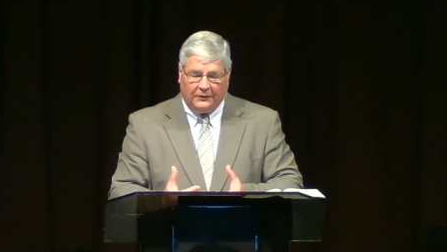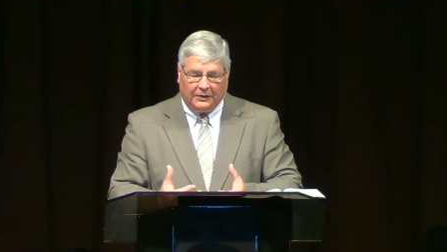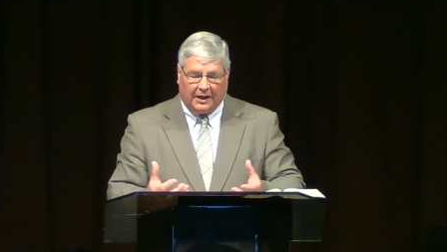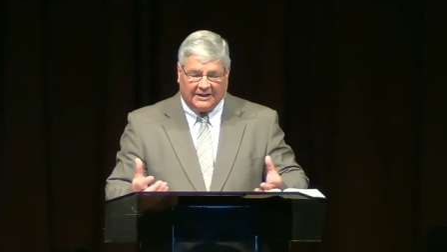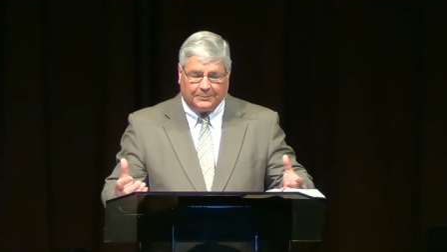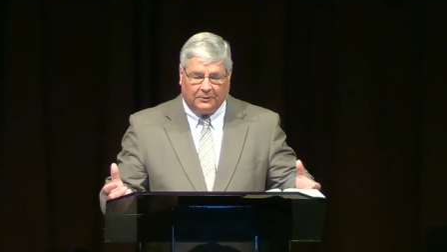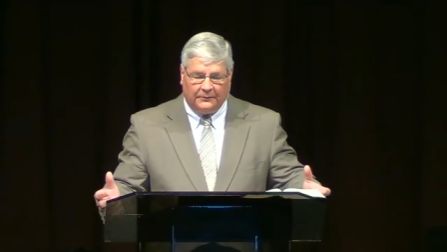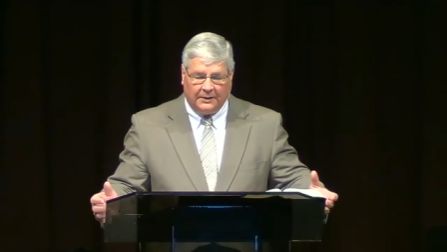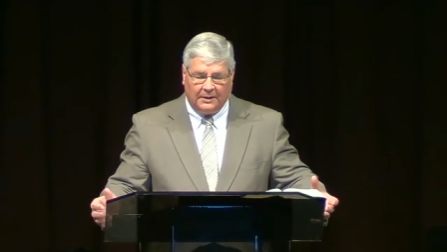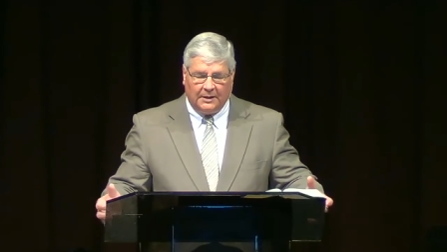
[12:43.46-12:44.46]
of the gospel?
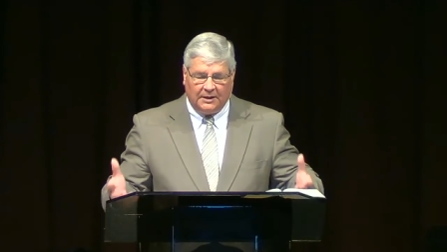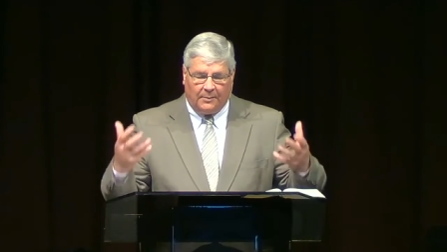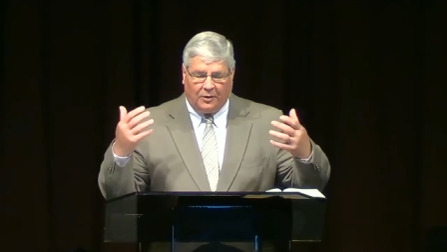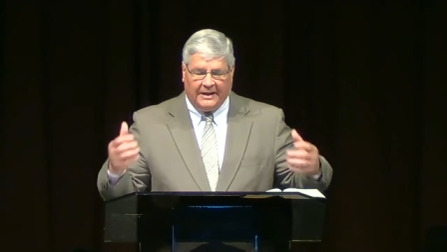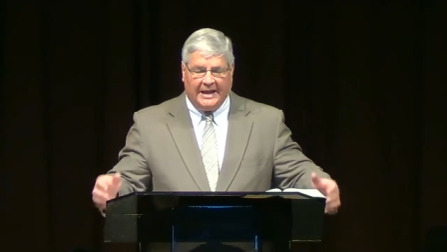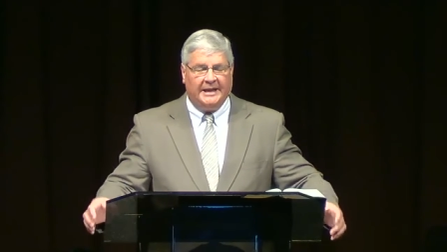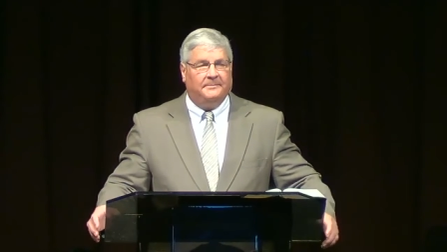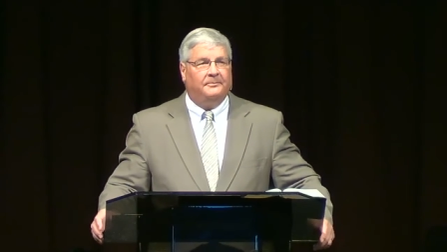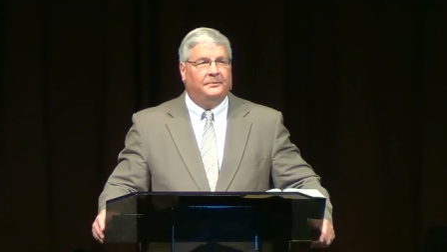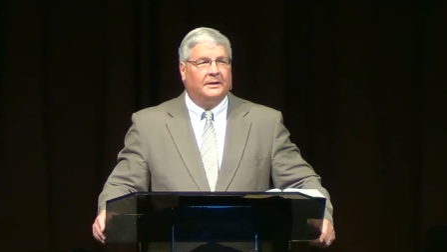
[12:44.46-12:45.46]
Come on
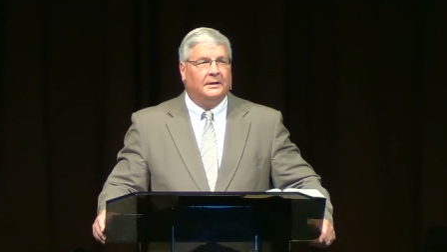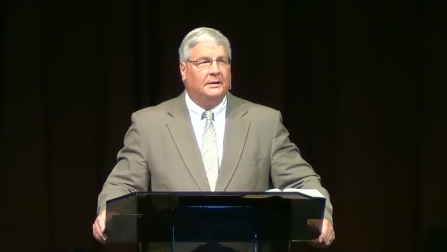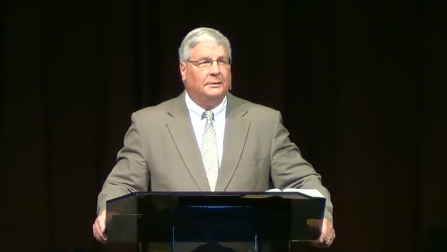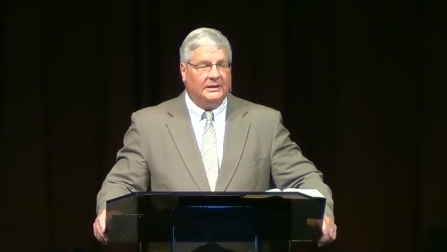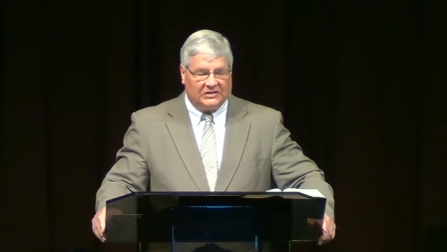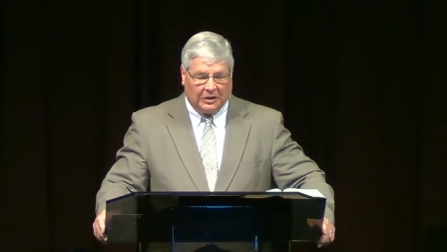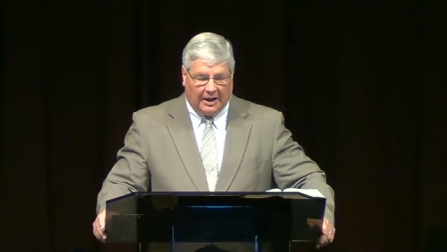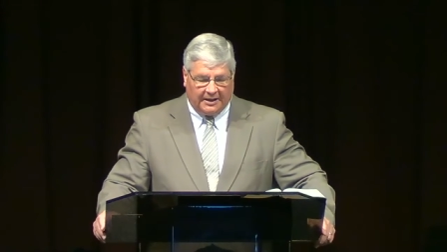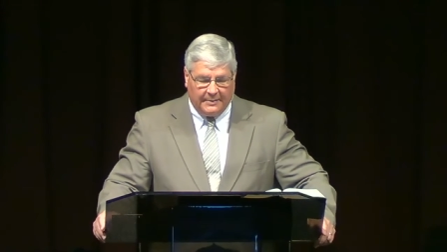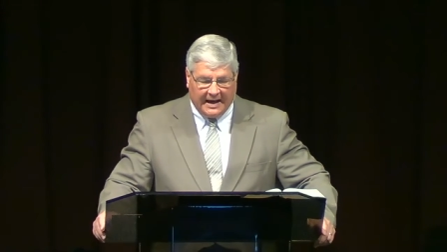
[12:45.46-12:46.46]
in, let's
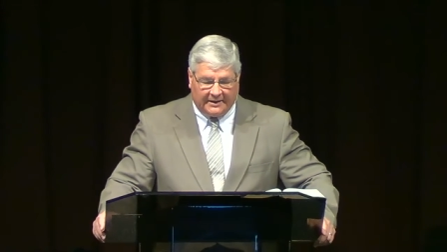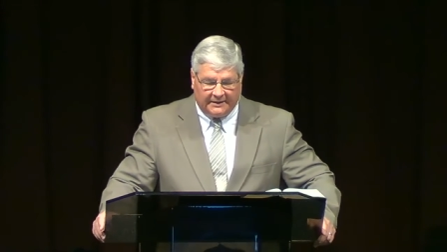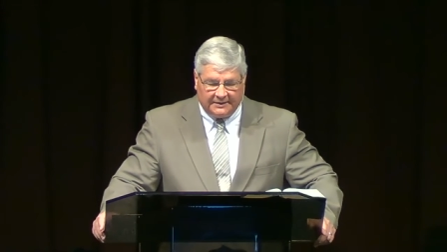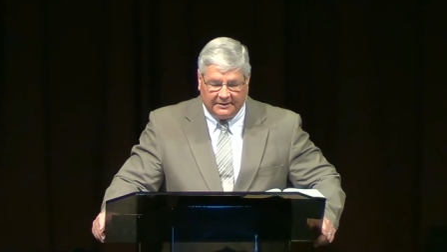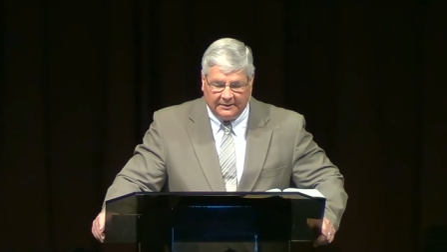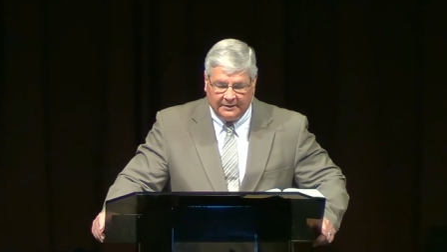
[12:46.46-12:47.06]
talk about it.